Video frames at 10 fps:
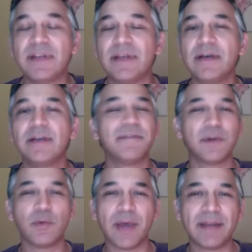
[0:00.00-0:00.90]
heard of
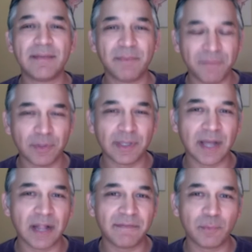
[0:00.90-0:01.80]
Kuwait before the
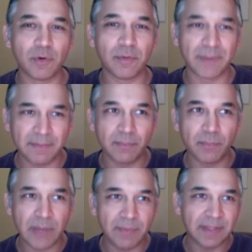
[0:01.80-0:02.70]
Gulf War, but
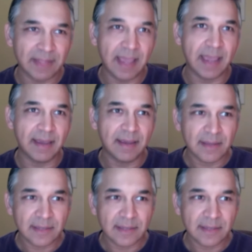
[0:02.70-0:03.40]
we were there